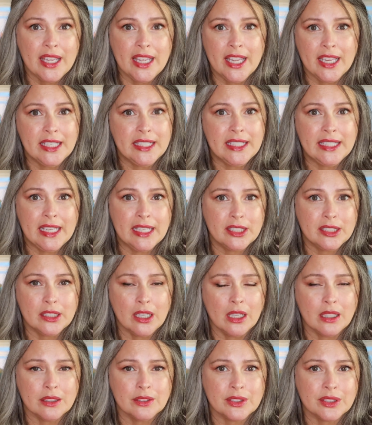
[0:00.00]

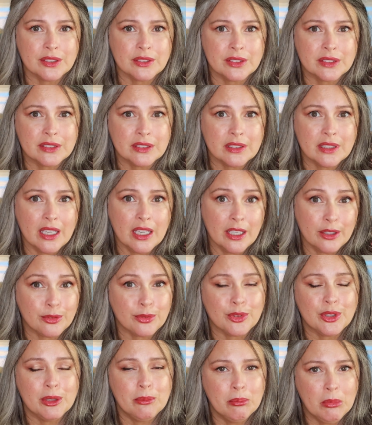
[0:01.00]
$88
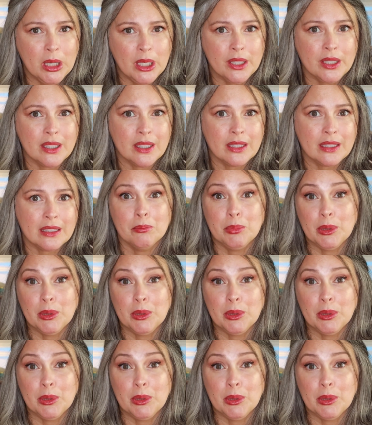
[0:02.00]
every month,